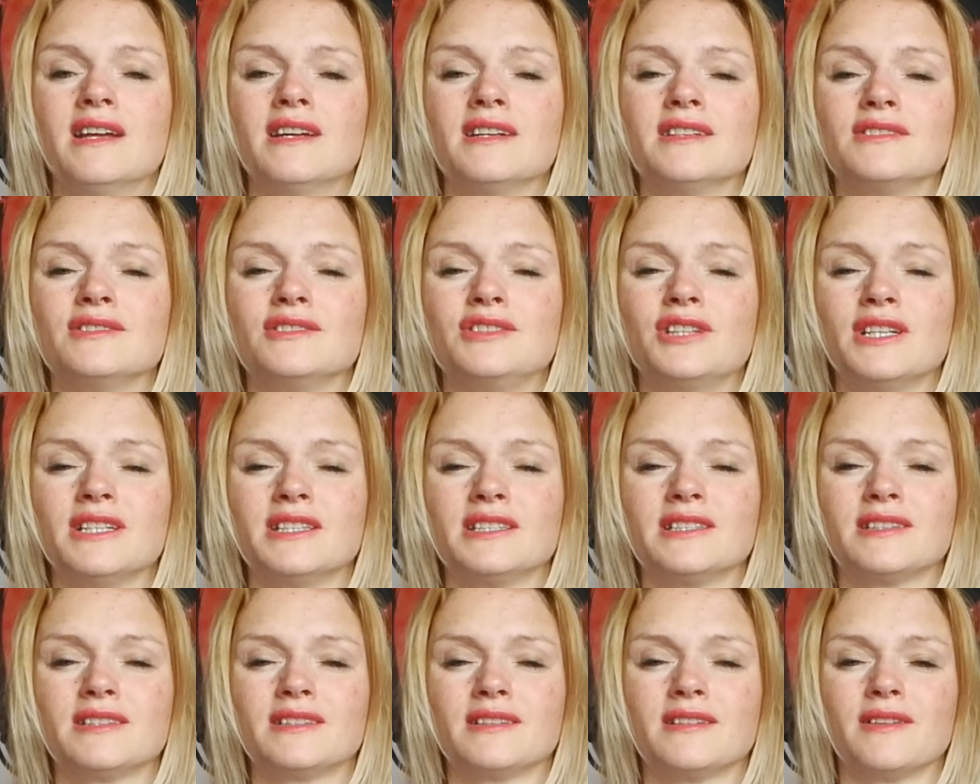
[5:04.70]

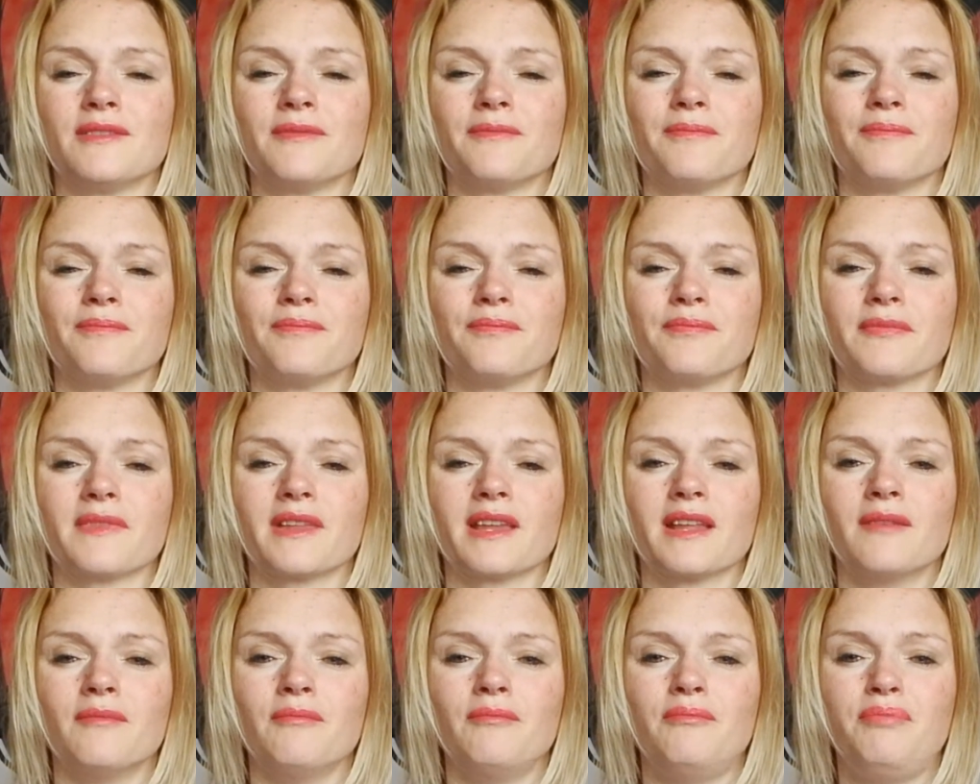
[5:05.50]
Just
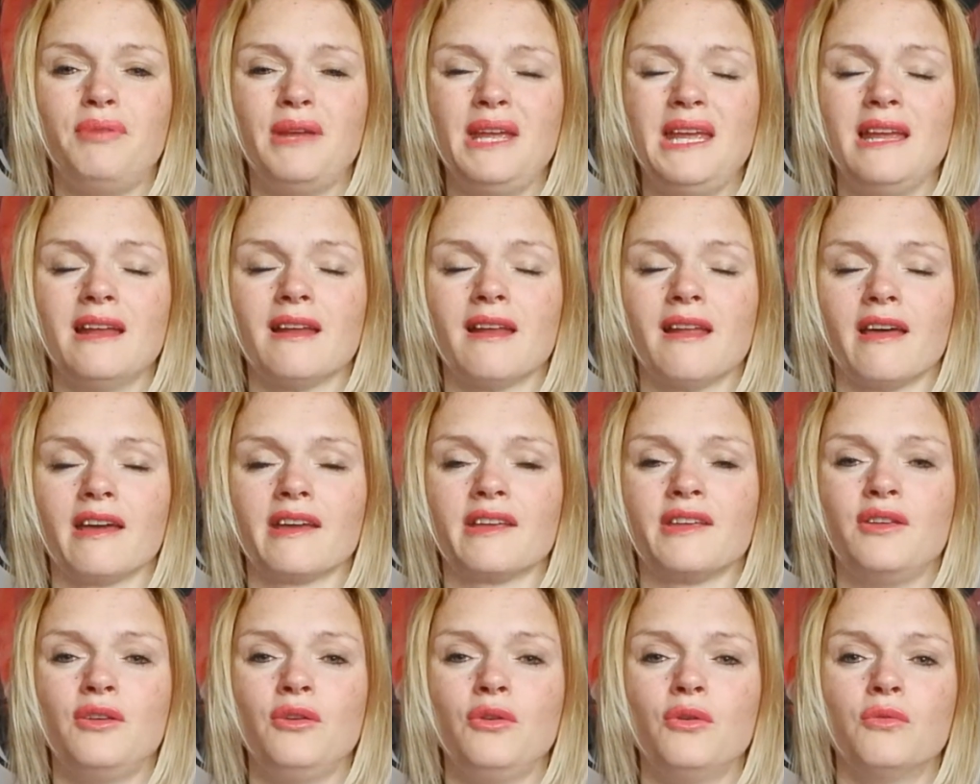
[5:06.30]
be
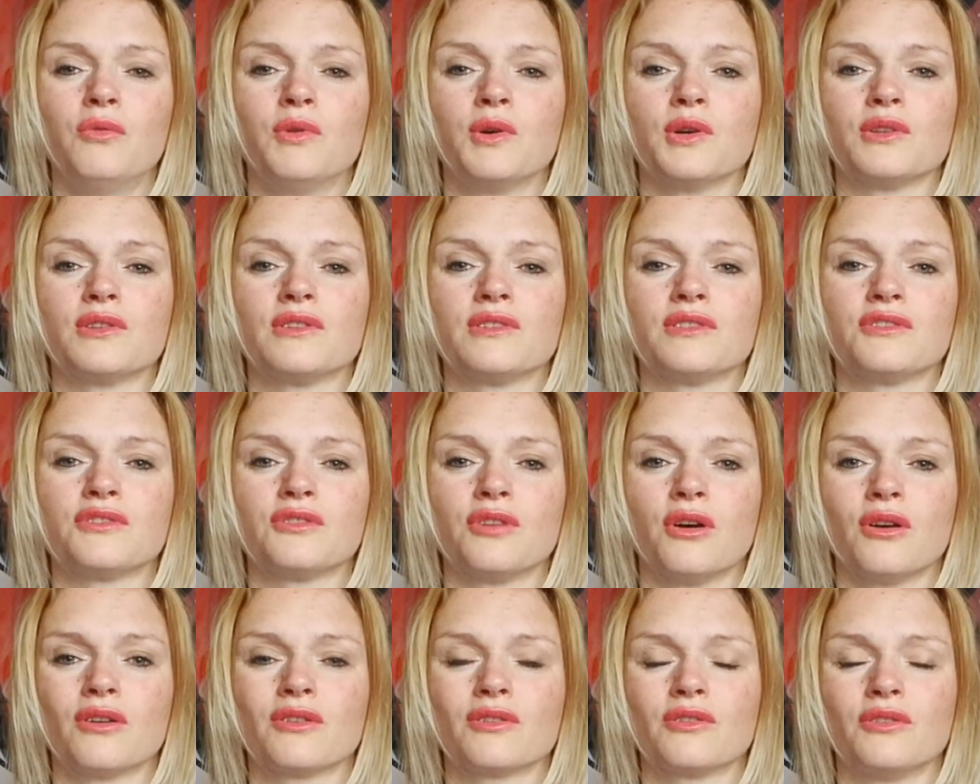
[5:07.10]
like you would
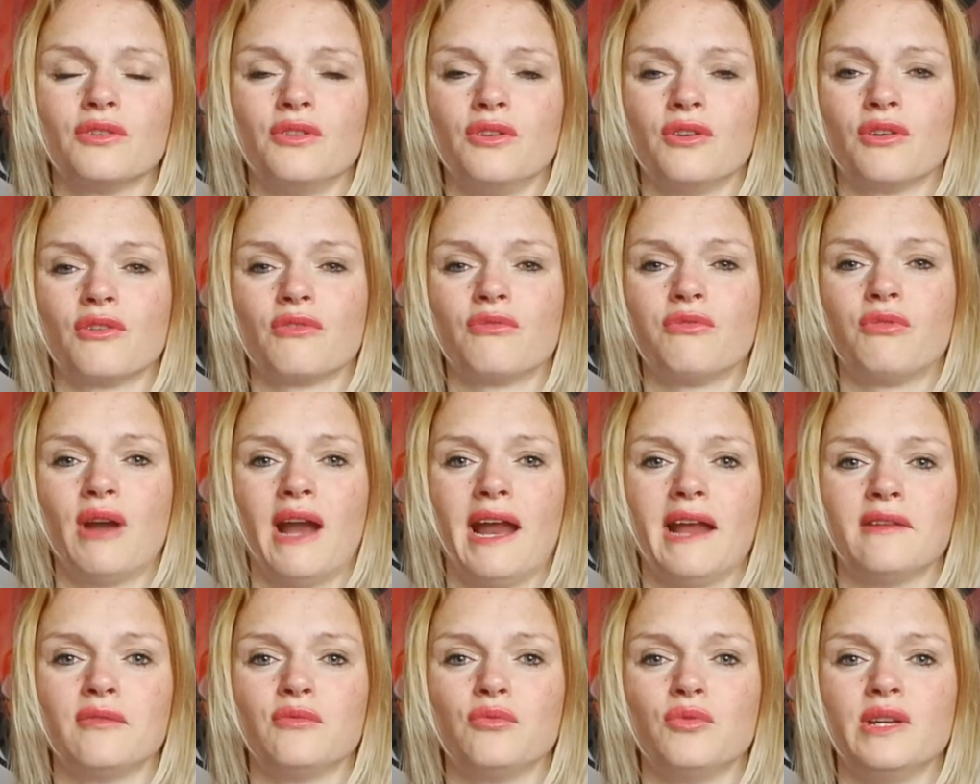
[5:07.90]
talk to your
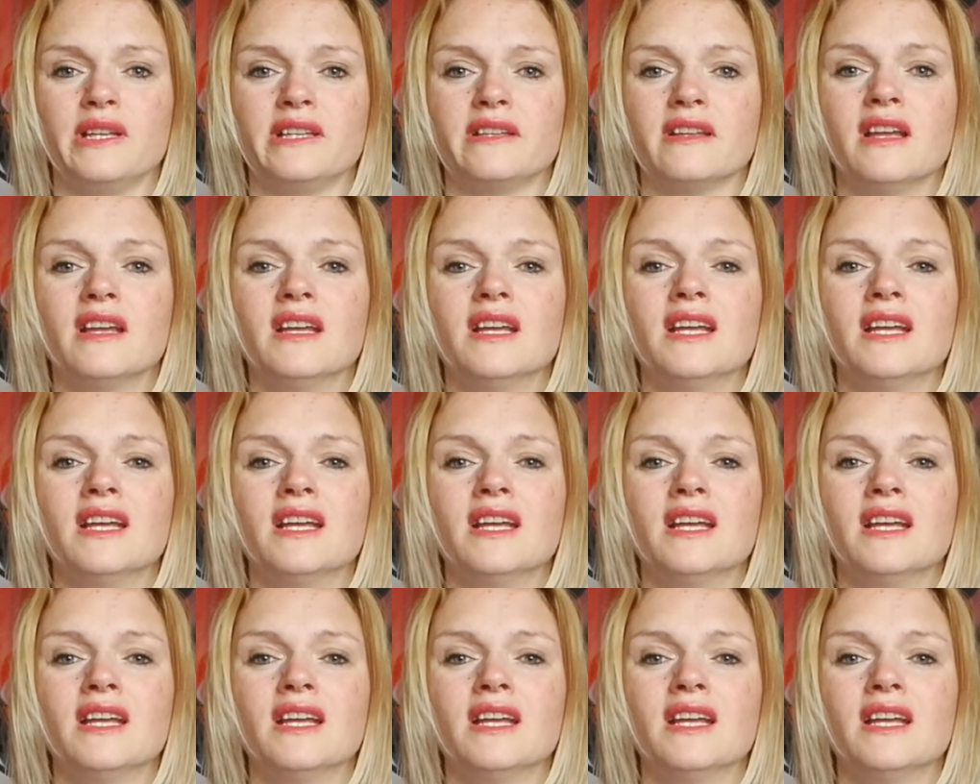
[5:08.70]
friend with.